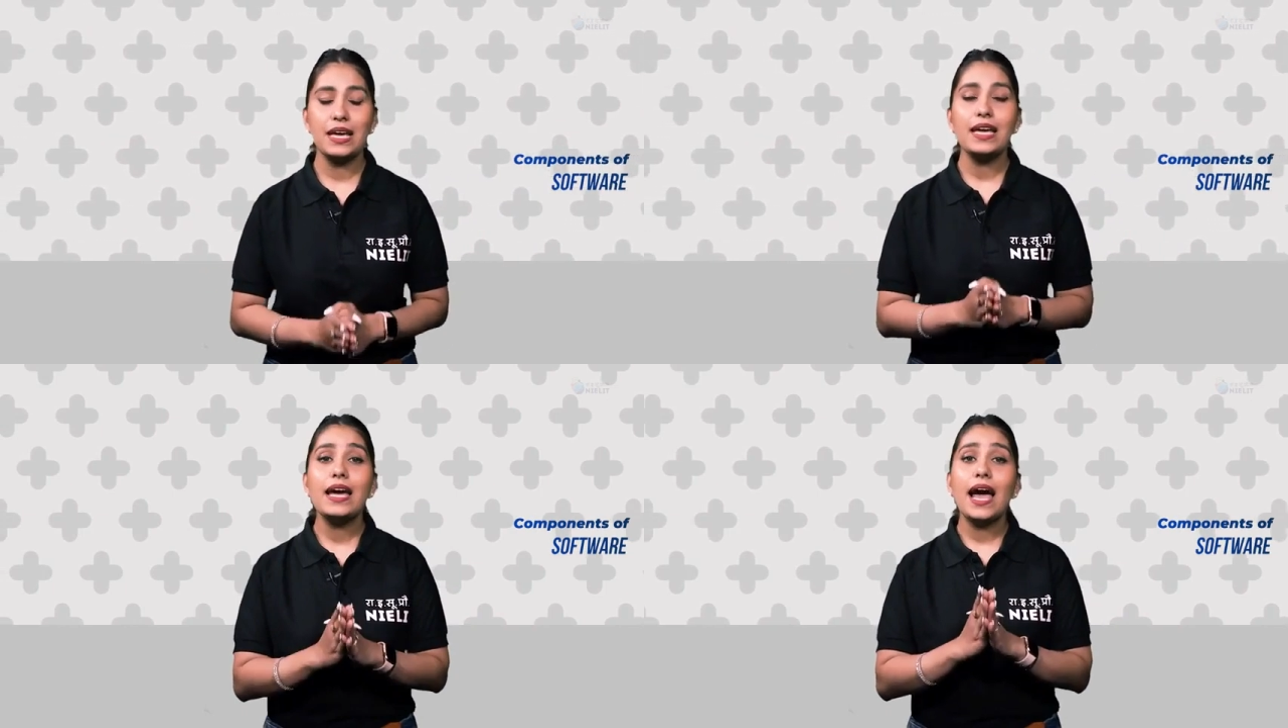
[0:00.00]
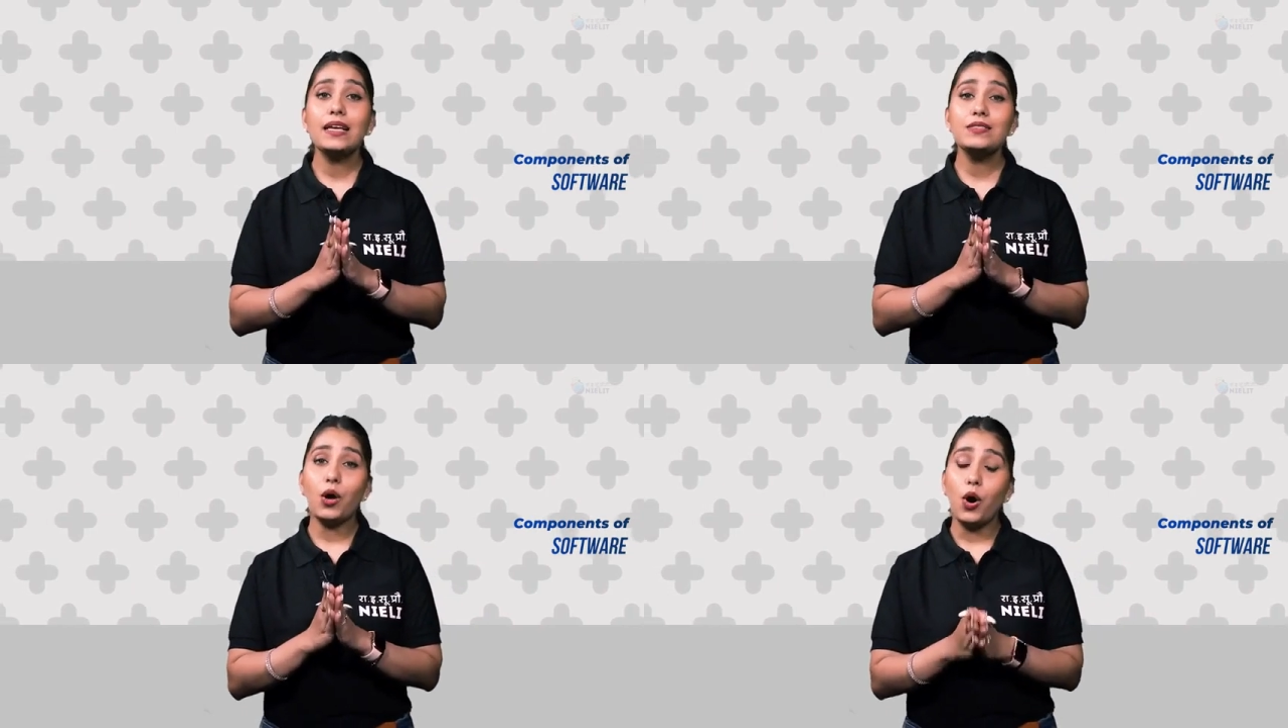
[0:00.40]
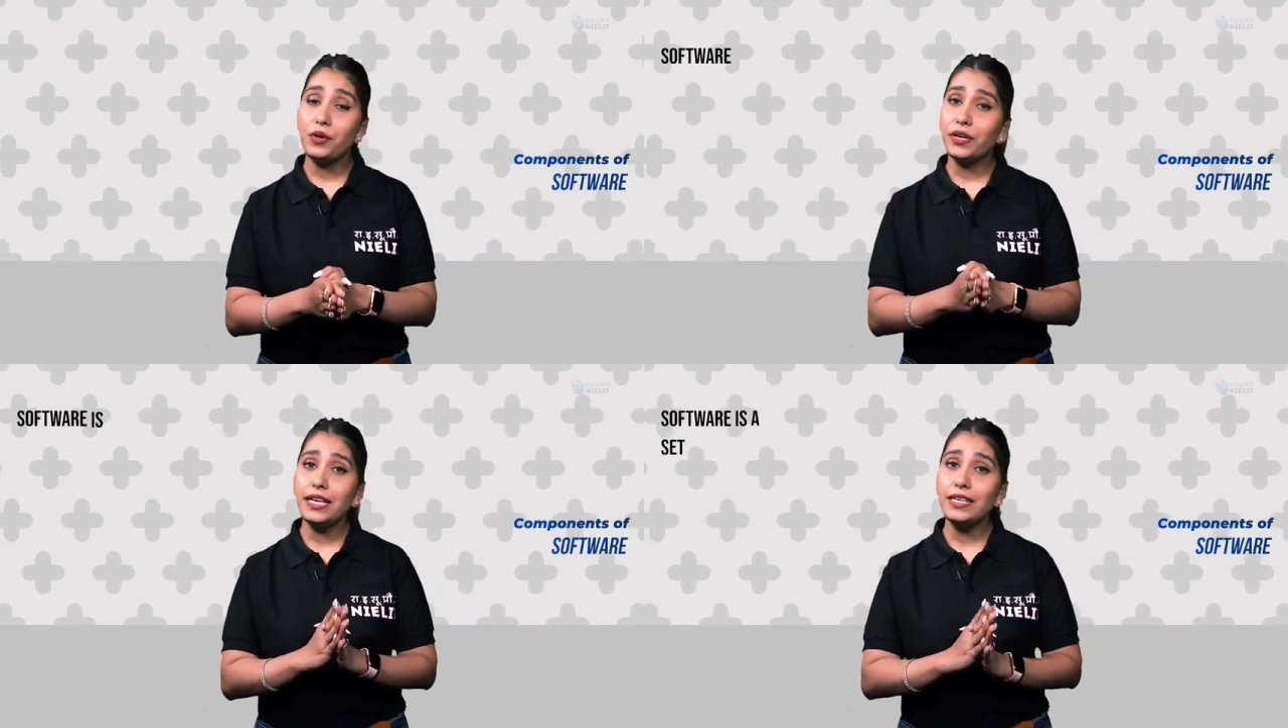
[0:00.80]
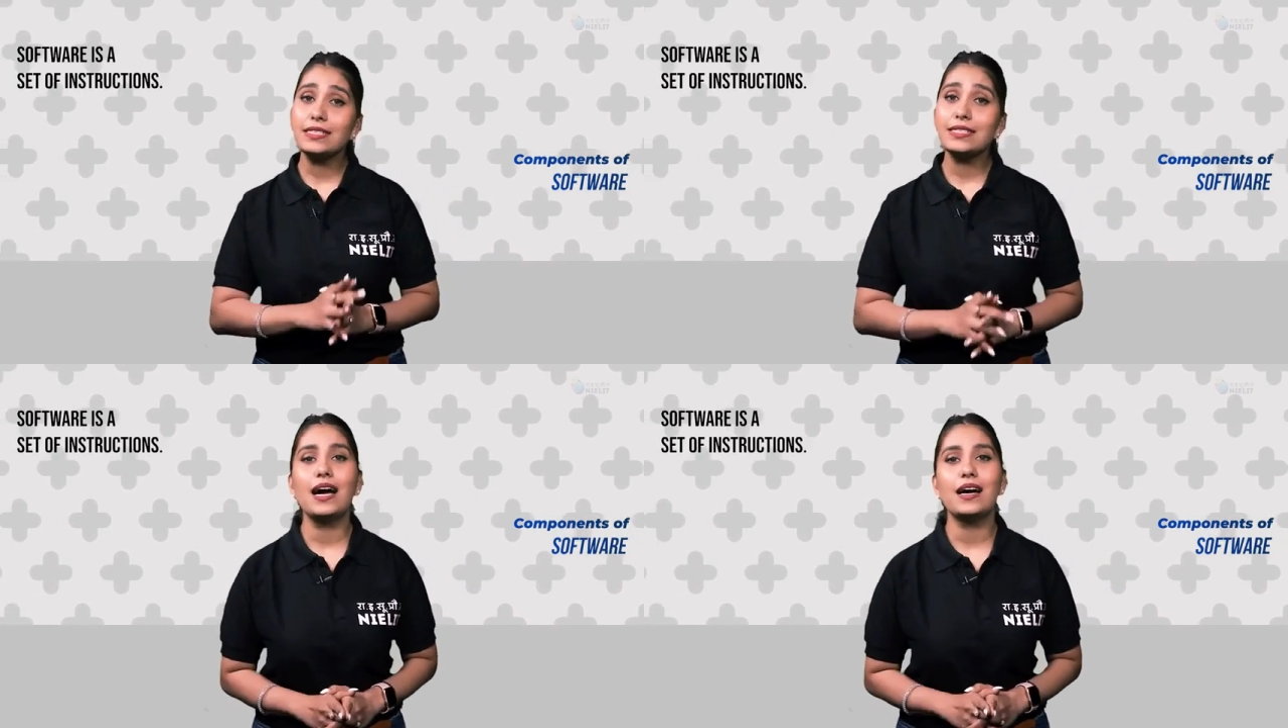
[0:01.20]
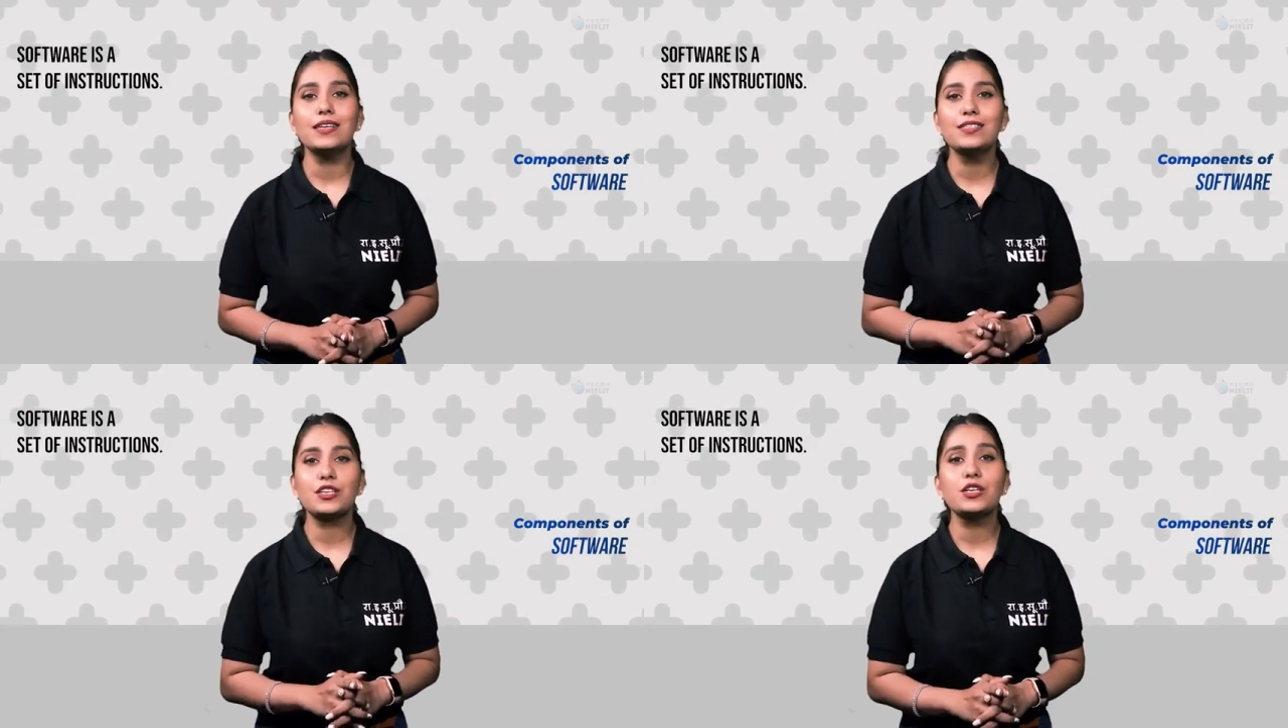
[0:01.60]
As already
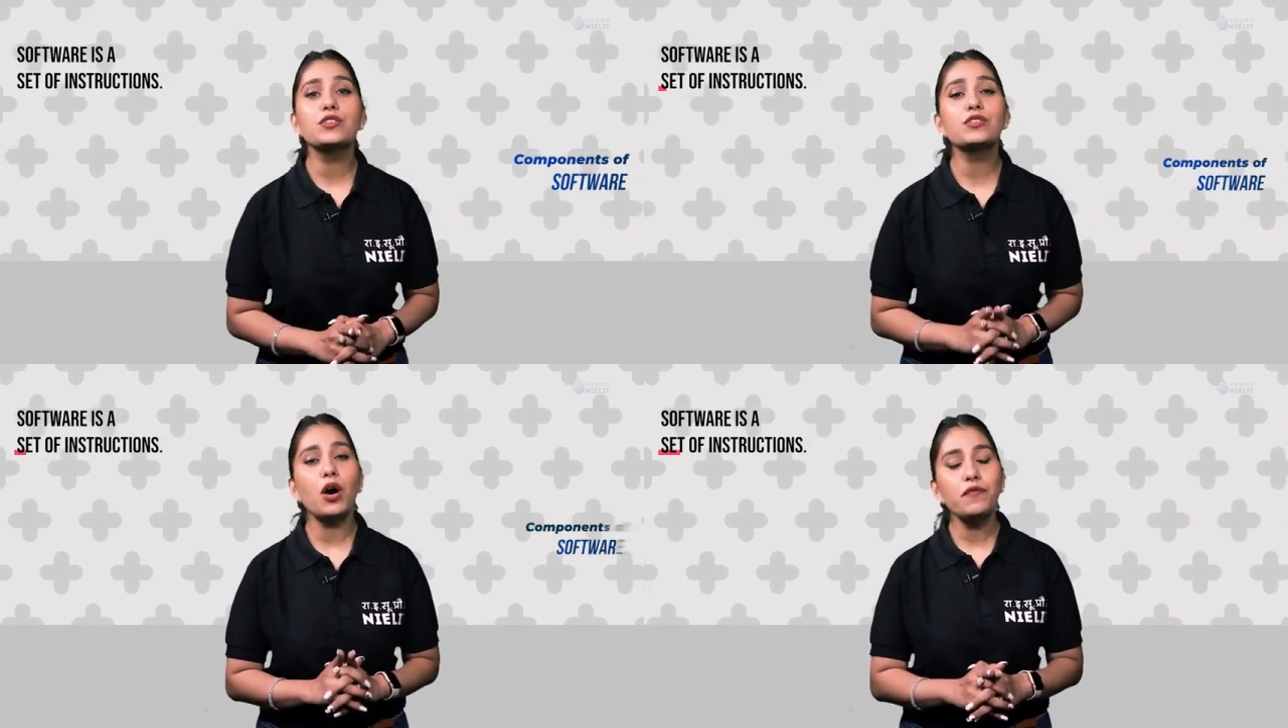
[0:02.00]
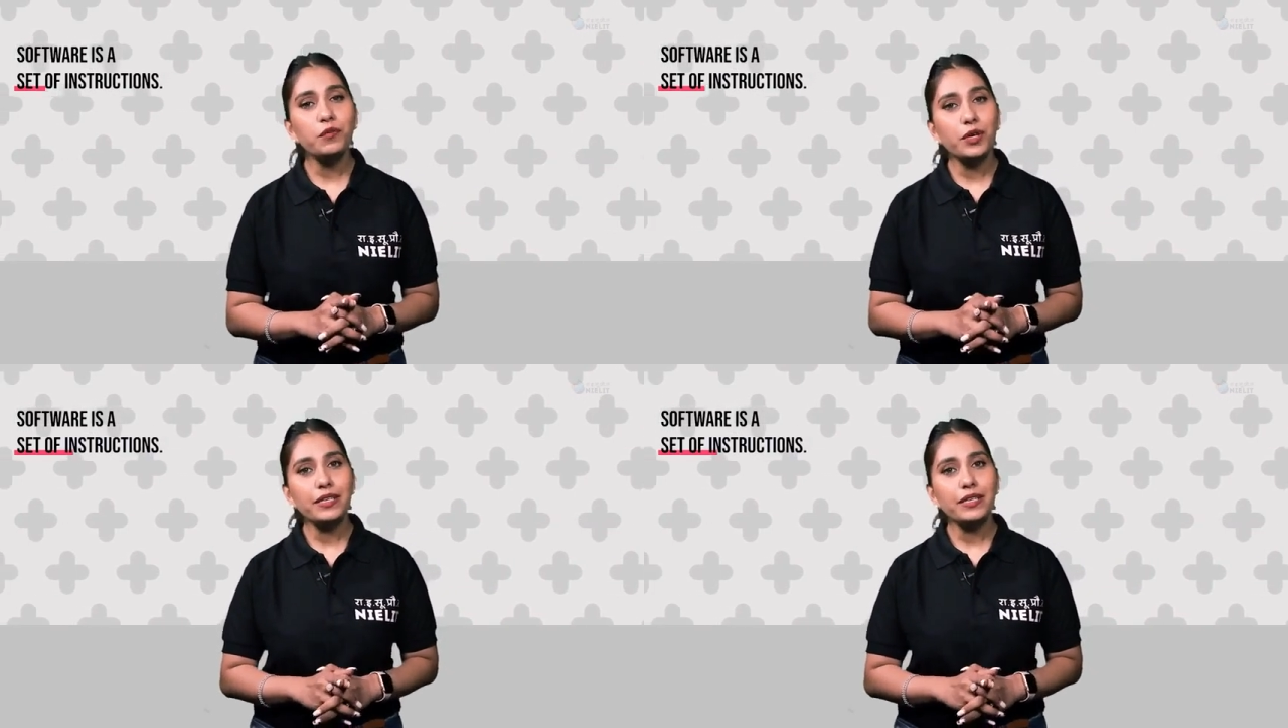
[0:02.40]
discussed, software